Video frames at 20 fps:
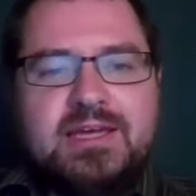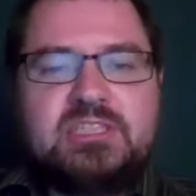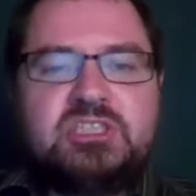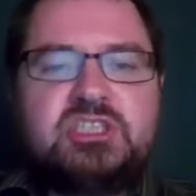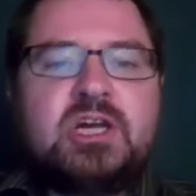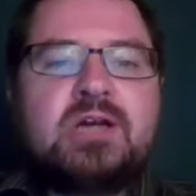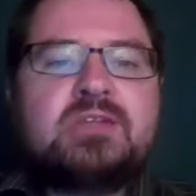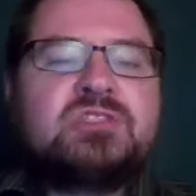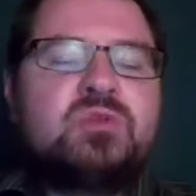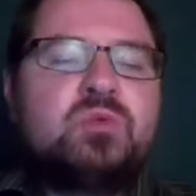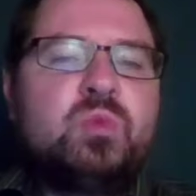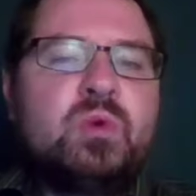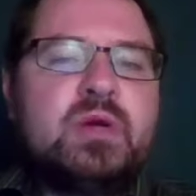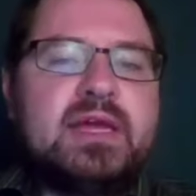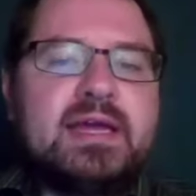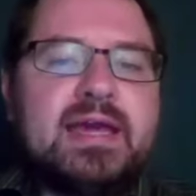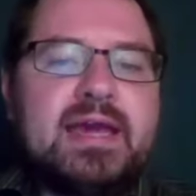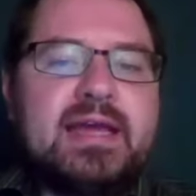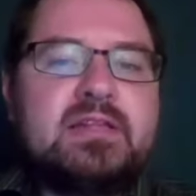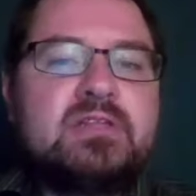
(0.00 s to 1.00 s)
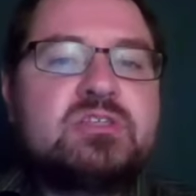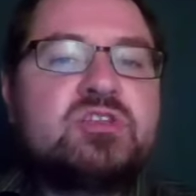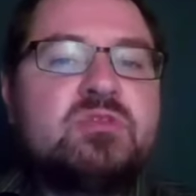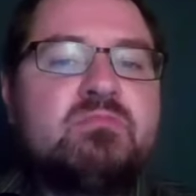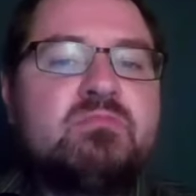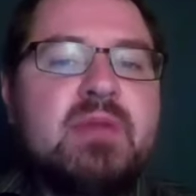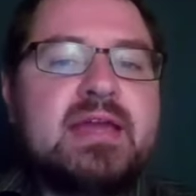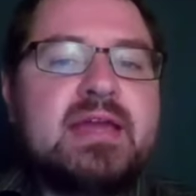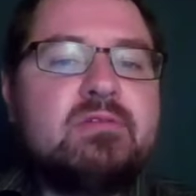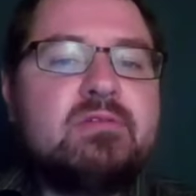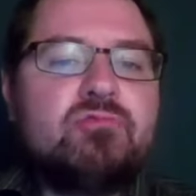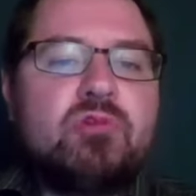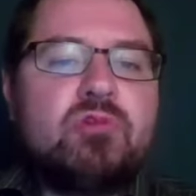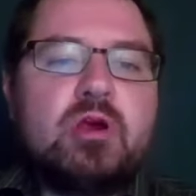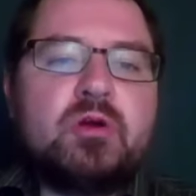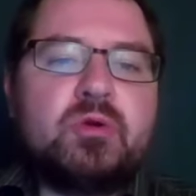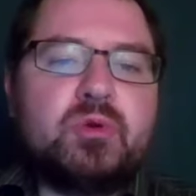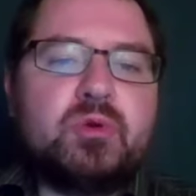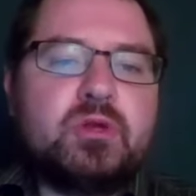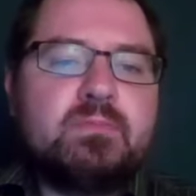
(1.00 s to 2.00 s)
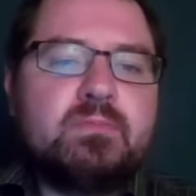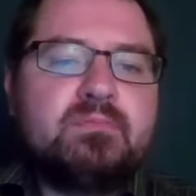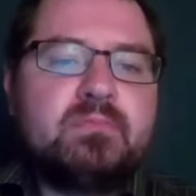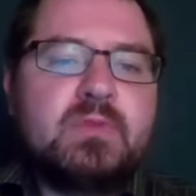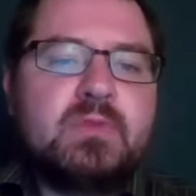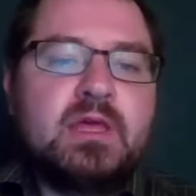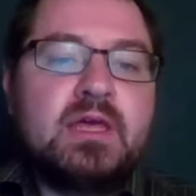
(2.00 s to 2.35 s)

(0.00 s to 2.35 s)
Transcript: He chucks the wig into the main road.